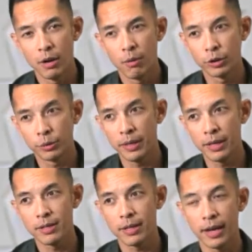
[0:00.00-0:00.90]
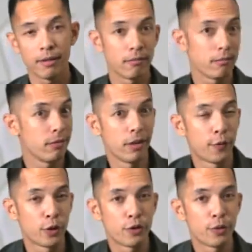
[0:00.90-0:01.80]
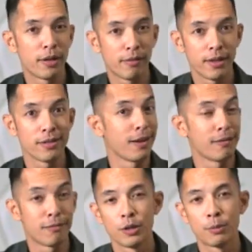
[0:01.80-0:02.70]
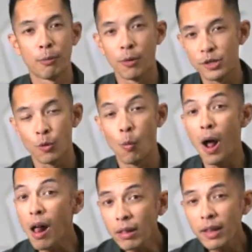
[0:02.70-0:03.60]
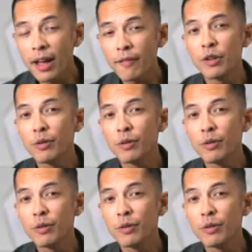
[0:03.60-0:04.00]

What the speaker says: which means that if you're shooting things like sports or wildlife and